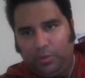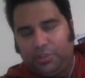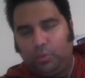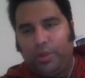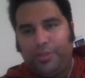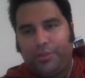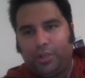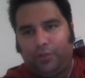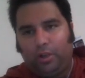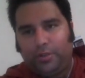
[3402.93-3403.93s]
What was it?
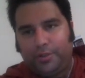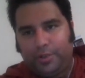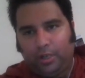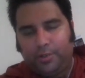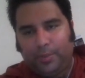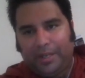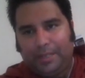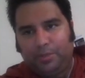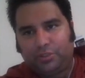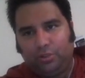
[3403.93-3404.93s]
One-third of all our
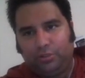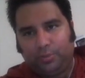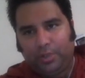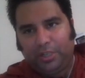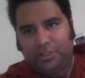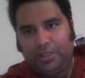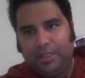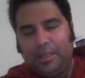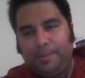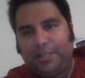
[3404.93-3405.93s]
uranium was sold to Russia
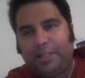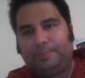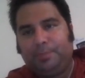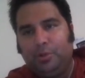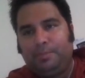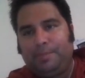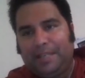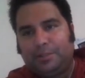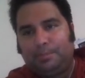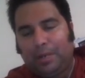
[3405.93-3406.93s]
because Putin
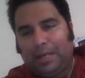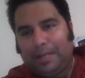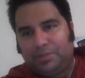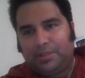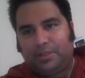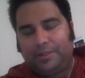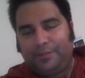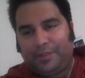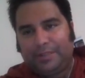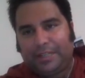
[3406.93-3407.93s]
made some bribes to the
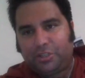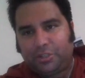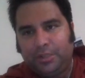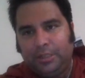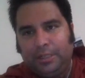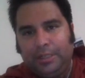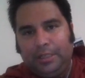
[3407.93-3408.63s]
Clinton Foundation,